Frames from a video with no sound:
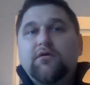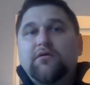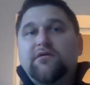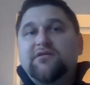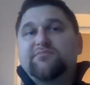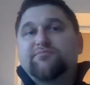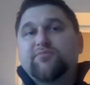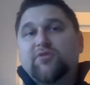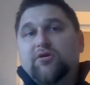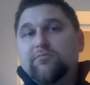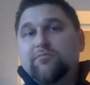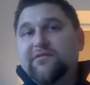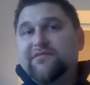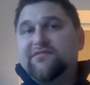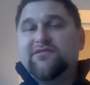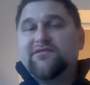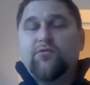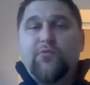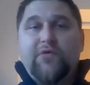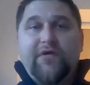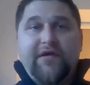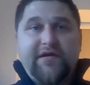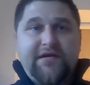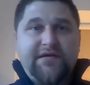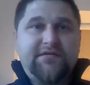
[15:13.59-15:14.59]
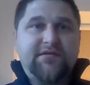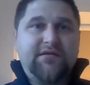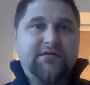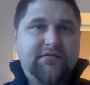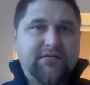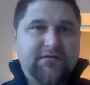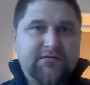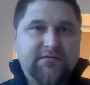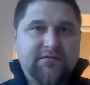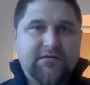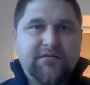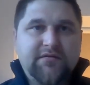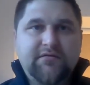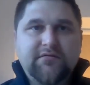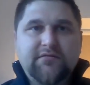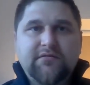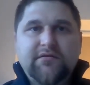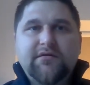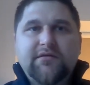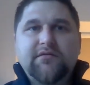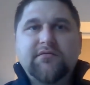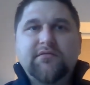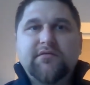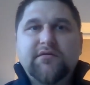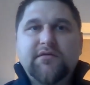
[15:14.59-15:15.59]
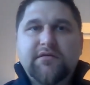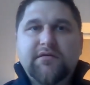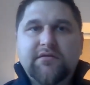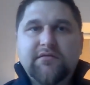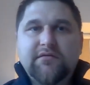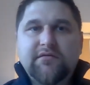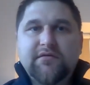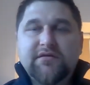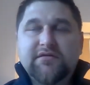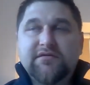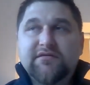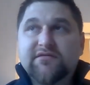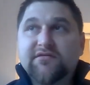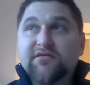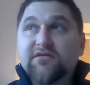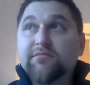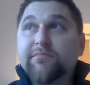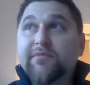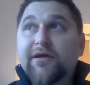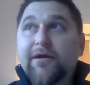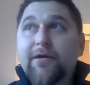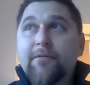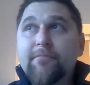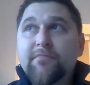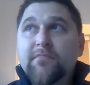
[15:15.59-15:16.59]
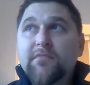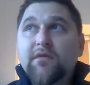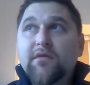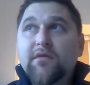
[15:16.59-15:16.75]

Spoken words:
It's probably somewhere hidden in Serbia.